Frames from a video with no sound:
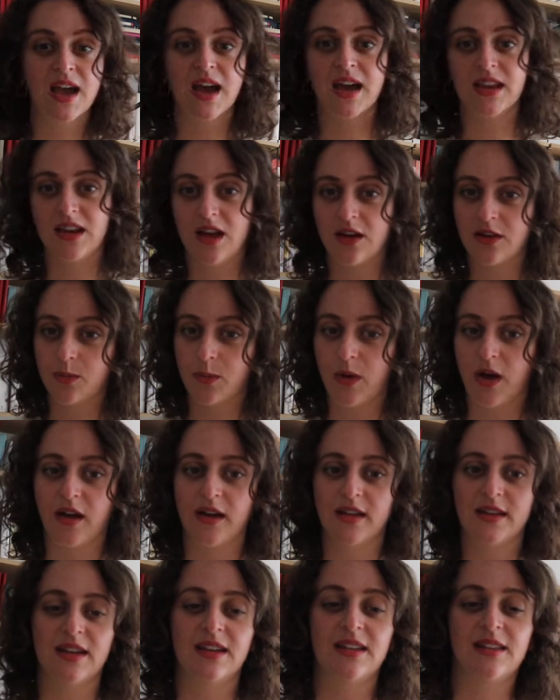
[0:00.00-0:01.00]
and the other
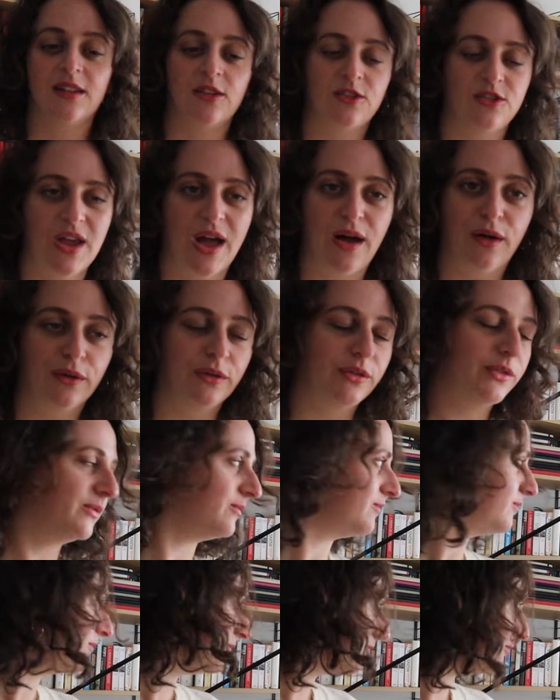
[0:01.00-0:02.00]
part is the shelf,
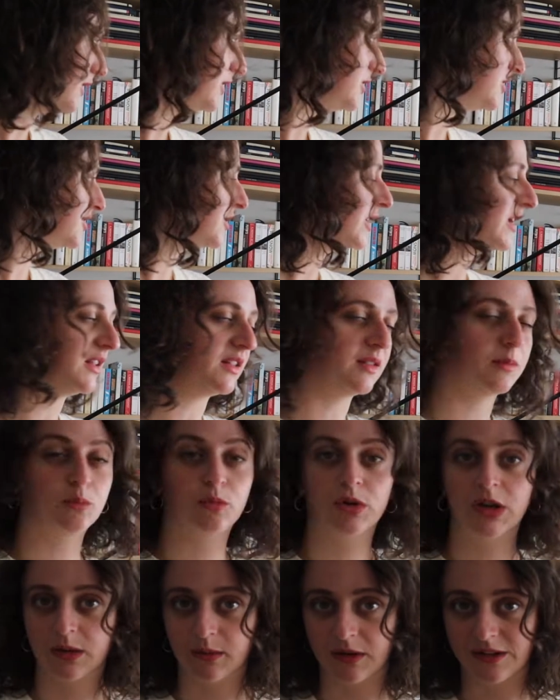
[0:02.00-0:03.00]
which is
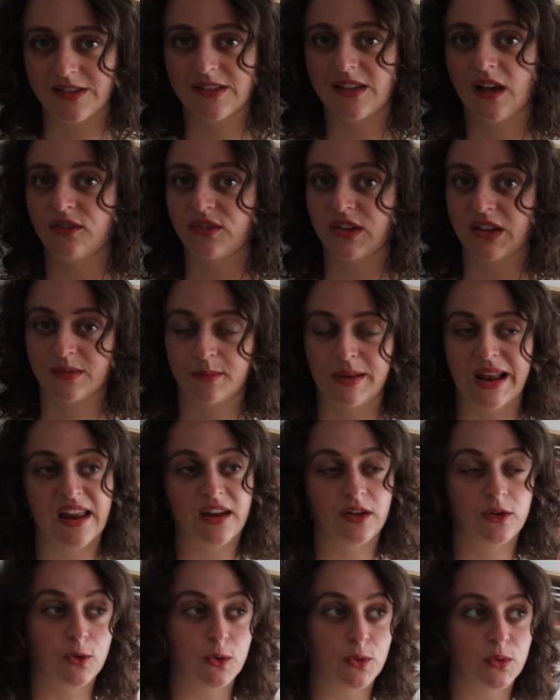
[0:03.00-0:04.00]
pretty much
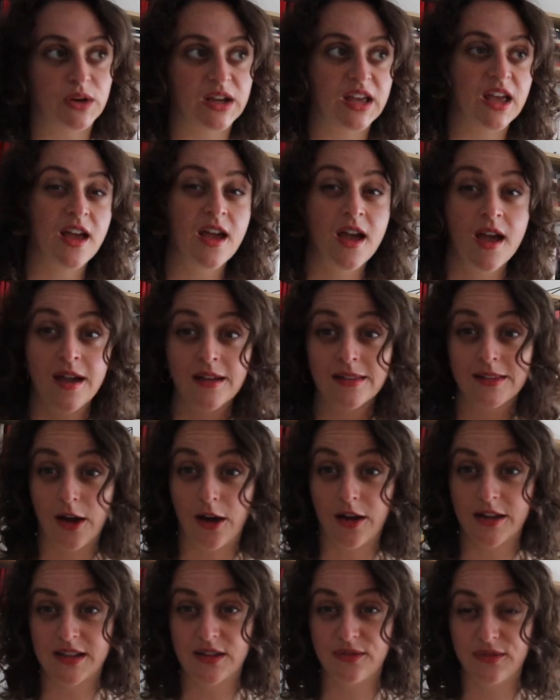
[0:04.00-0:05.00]
self-explanatory. There
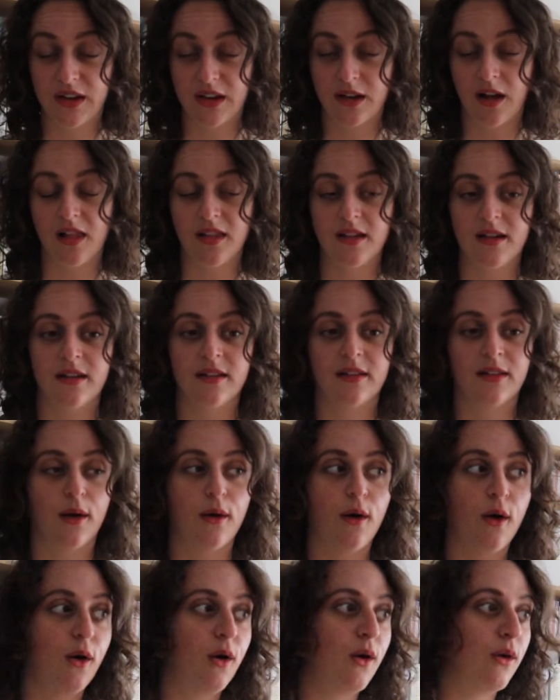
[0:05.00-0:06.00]
are different colors
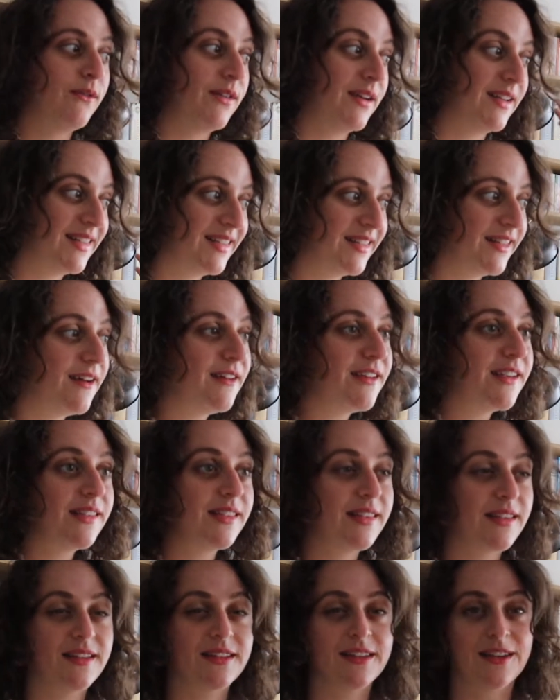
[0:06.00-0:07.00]
of
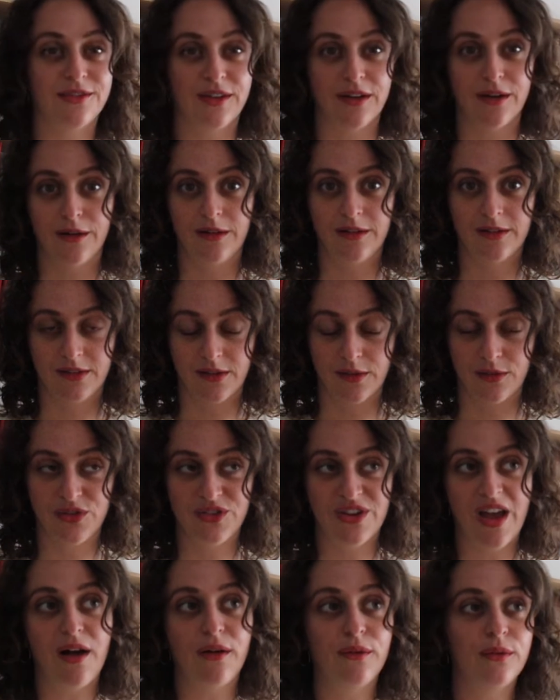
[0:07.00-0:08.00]
sides, different colors of
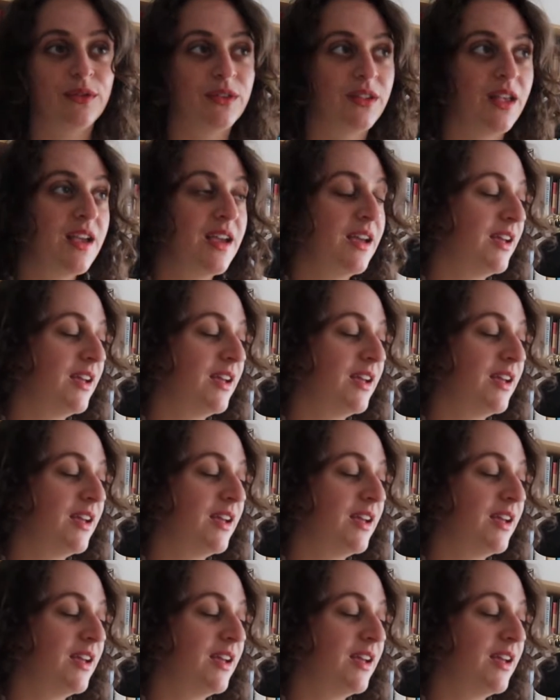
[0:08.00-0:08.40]
shelves.